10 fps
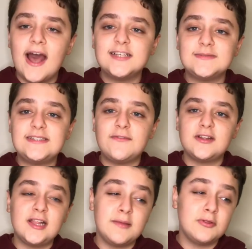
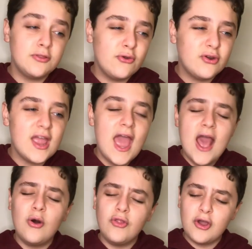specifically with Luke.
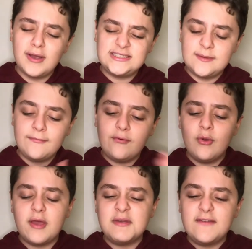Although I said before
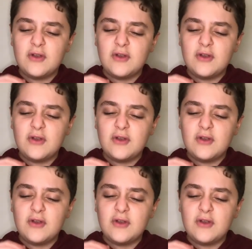that we never